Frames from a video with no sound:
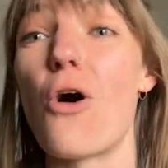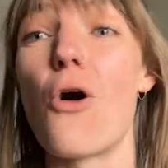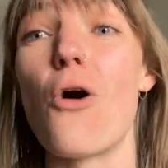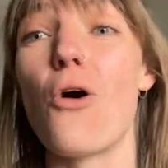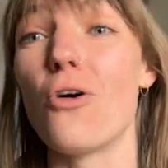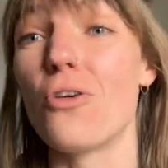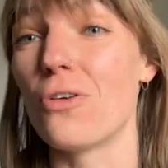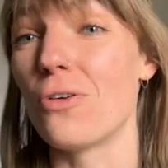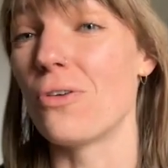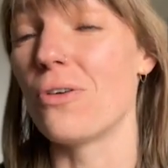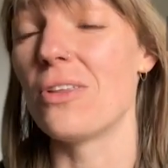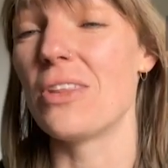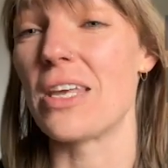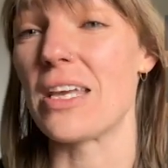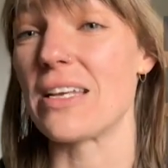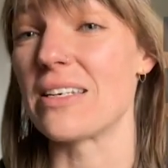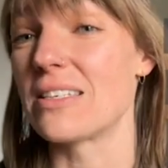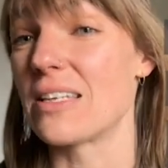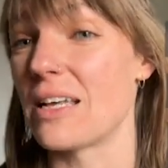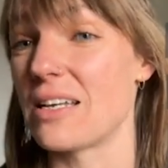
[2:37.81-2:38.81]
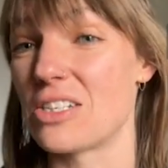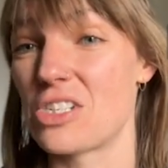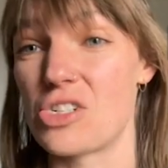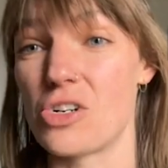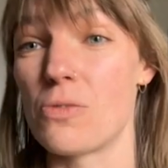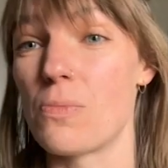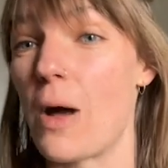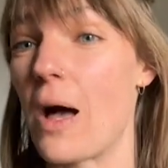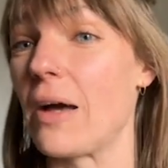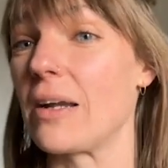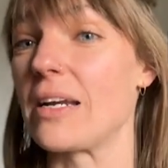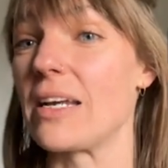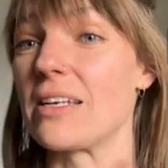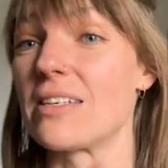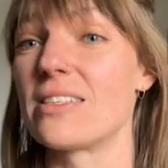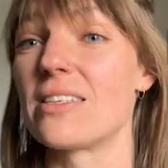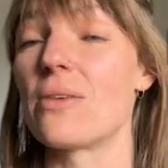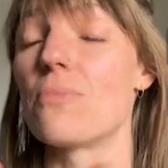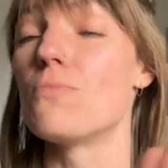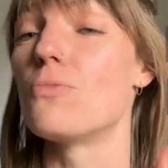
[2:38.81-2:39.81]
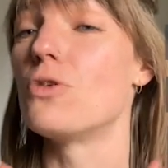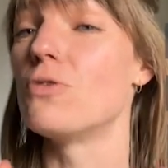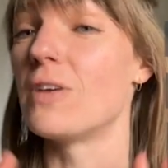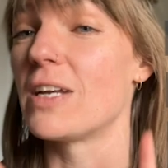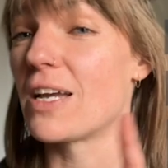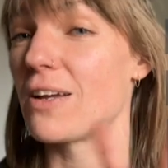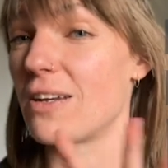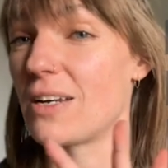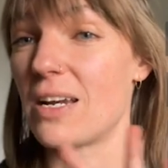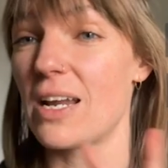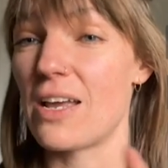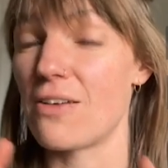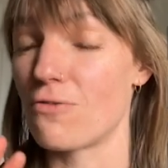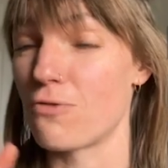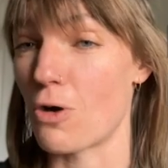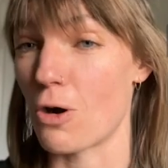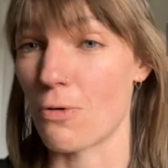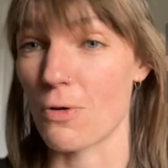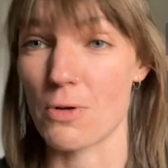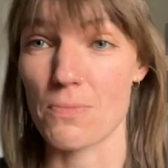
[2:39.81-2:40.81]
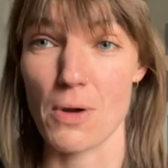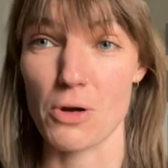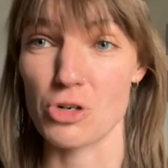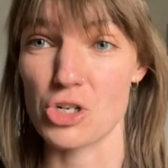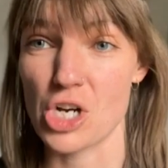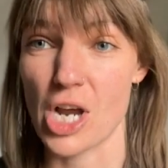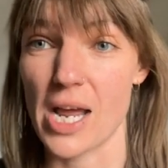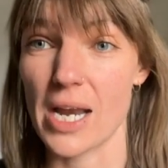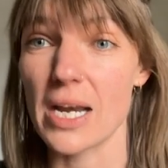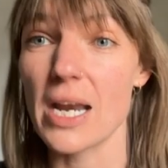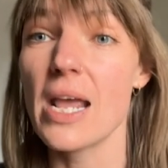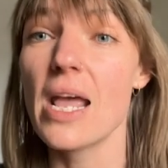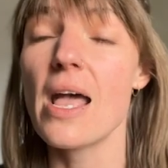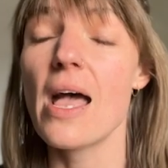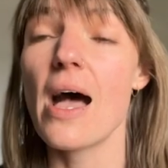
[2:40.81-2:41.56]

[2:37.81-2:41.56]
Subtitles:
all the celestial bodies moving in forward motion